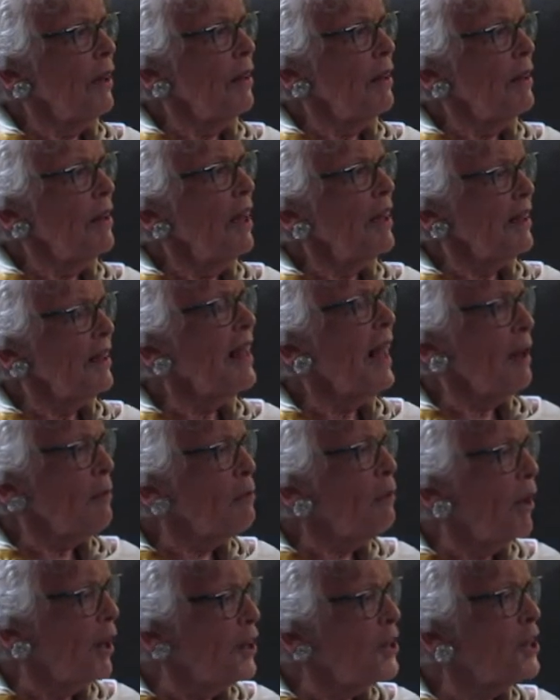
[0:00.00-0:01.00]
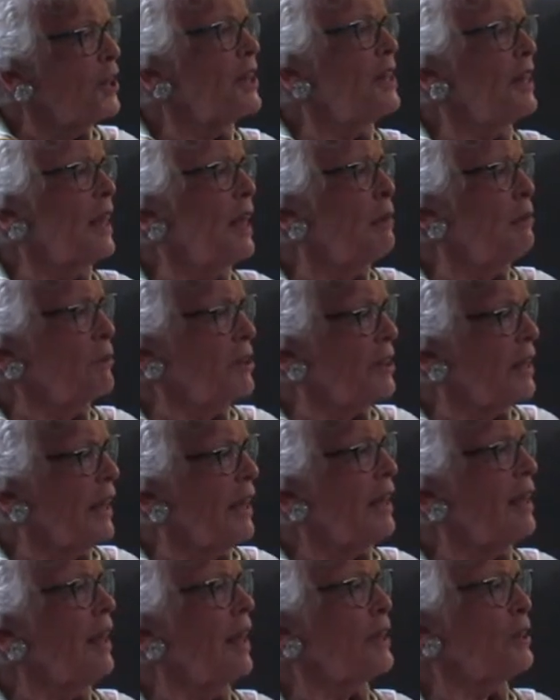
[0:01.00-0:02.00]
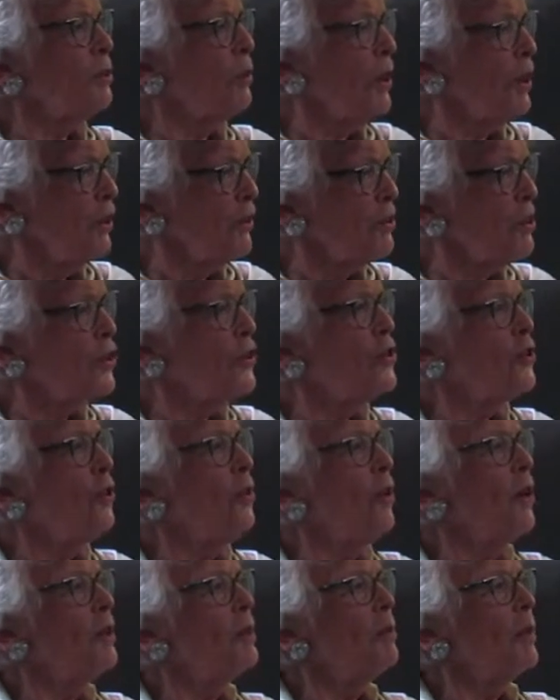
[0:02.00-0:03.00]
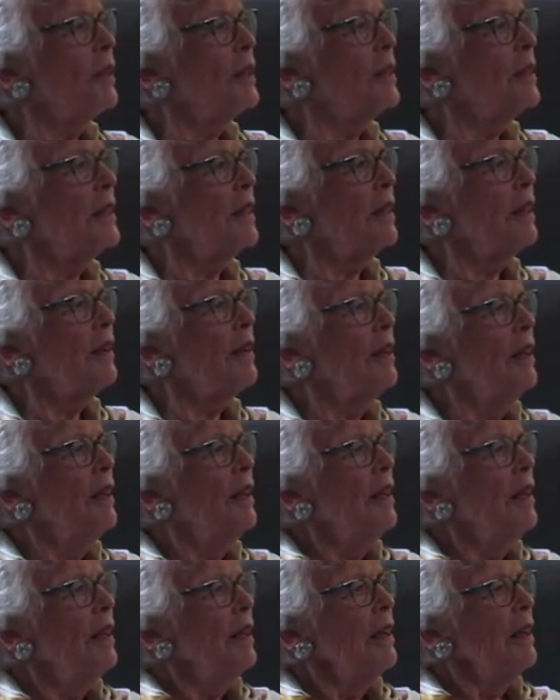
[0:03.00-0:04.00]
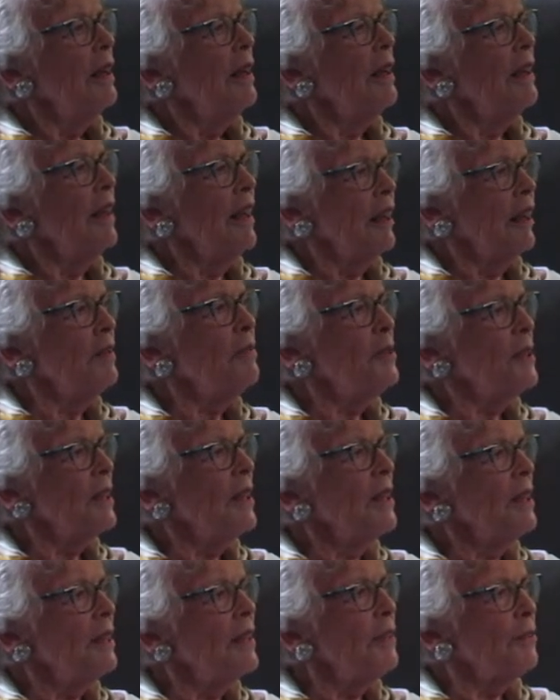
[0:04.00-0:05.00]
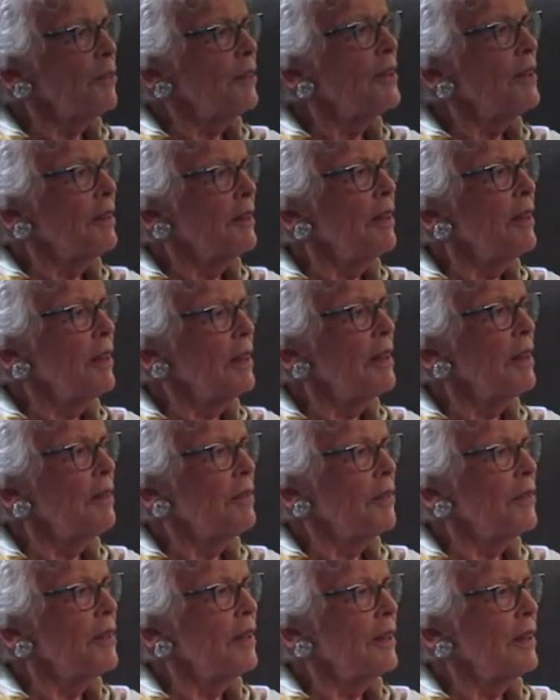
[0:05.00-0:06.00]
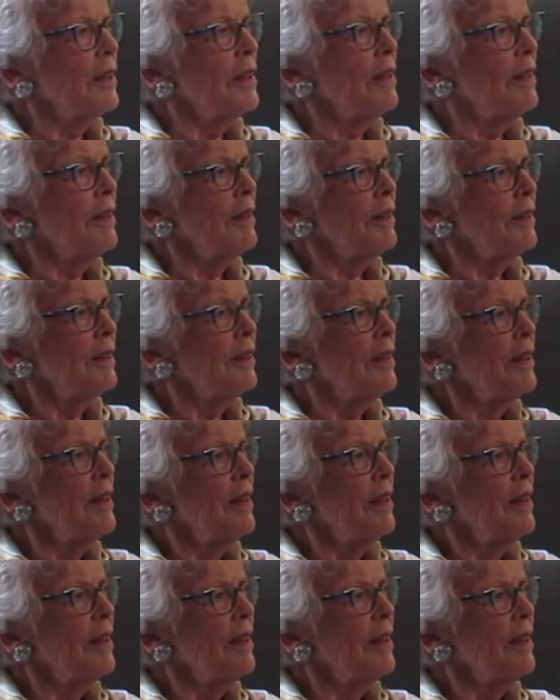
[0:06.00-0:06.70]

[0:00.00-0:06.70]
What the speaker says: not that much. The same stained glass windows and so on, but yeah, it was a little different. Yeah.